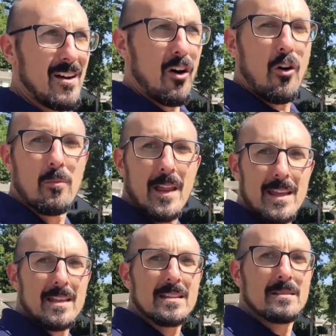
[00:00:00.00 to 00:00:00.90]
a home
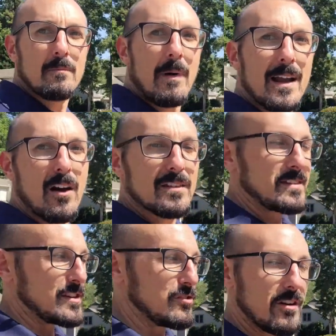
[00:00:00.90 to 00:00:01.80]
like this might cost
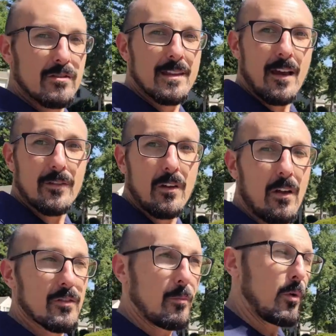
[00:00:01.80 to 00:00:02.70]
an extra
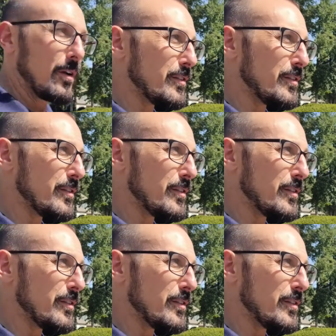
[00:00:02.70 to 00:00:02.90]
$100,000 more.